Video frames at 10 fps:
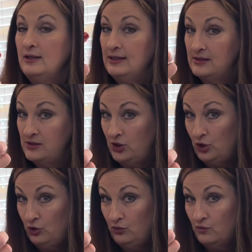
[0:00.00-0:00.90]
is
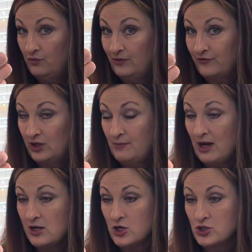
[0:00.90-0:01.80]
new for
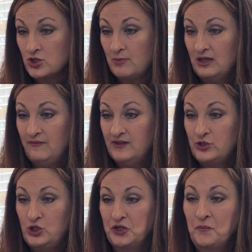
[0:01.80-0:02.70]
MIGardener, I believe,
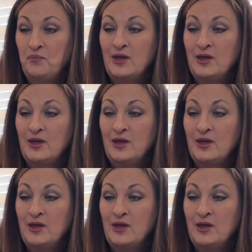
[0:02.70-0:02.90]
this year.